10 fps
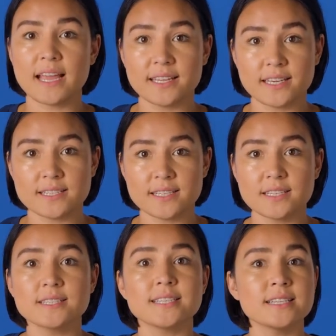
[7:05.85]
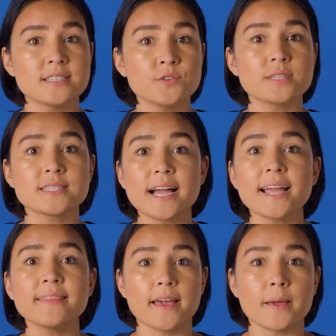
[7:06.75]
aliases is to
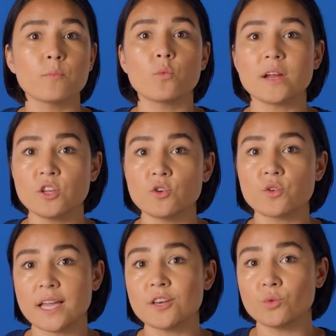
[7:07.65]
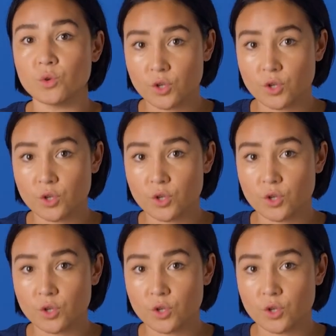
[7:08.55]
assign them when you create new